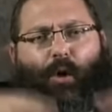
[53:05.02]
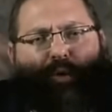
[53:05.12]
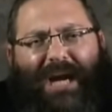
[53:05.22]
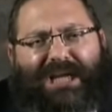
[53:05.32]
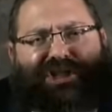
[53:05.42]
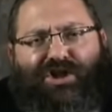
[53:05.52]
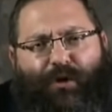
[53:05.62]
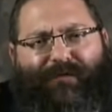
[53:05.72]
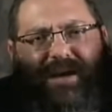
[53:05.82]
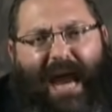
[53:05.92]
a
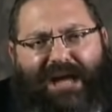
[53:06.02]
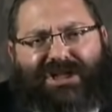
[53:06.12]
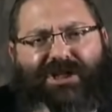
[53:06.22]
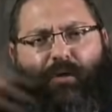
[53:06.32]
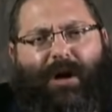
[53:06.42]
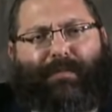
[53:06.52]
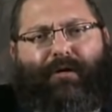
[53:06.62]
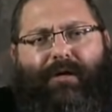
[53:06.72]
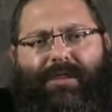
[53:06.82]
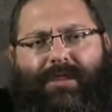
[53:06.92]
rejuvenation, a
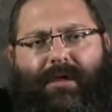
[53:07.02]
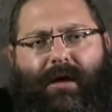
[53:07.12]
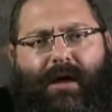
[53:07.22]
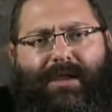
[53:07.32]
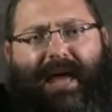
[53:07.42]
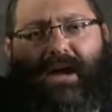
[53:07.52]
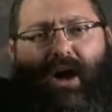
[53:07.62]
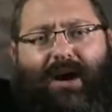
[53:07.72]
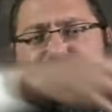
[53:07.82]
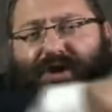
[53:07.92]
rebirth. Thank
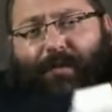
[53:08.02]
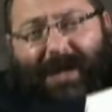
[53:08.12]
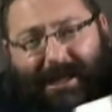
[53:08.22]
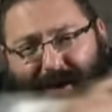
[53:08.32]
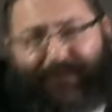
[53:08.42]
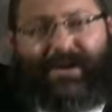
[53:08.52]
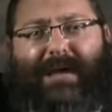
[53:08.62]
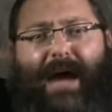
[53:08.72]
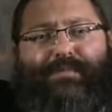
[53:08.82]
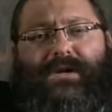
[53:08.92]
God, of so many
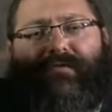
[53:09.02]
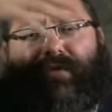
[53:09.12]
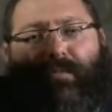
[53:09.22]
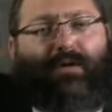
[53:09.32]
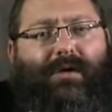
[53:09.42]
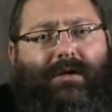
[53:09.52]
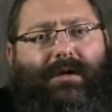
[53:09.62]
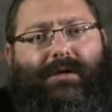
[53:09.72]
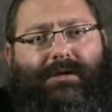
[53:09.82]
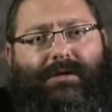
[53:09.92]
different types of
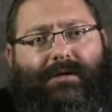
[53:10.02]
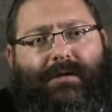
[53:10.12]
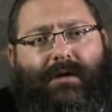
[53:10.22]
communities